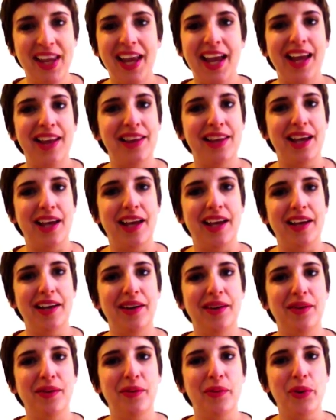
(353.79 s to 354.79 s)
And that
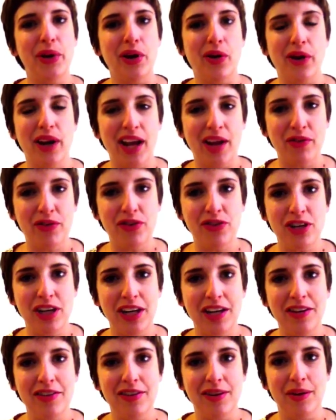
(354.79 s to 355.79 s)
we don't have to
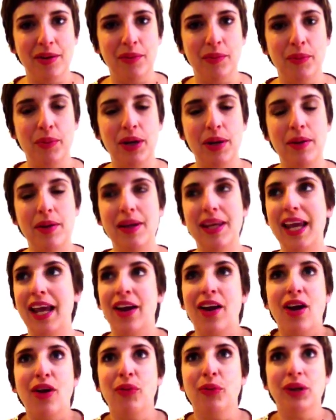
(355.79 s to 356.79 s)
change, and we
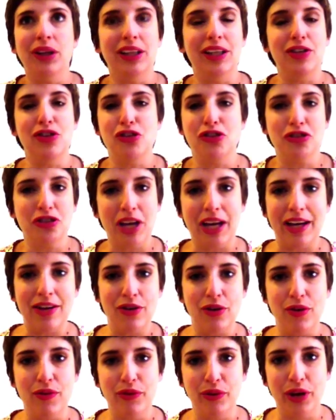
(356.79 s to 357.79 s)
cannot really just change
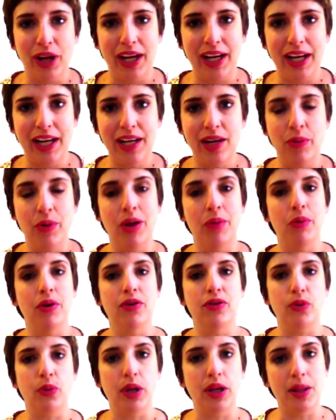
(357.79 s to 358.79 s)
overnight anyway. We're
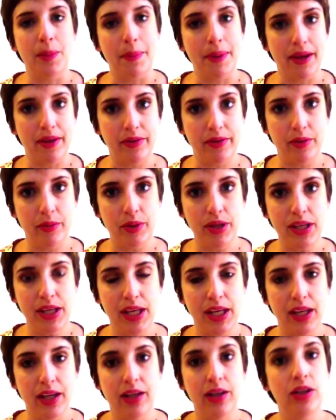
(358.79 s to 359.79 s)
doing the best that we
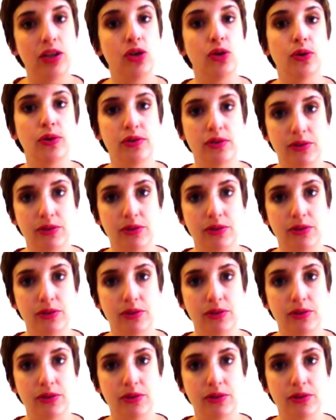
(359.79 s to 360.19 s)
can. You're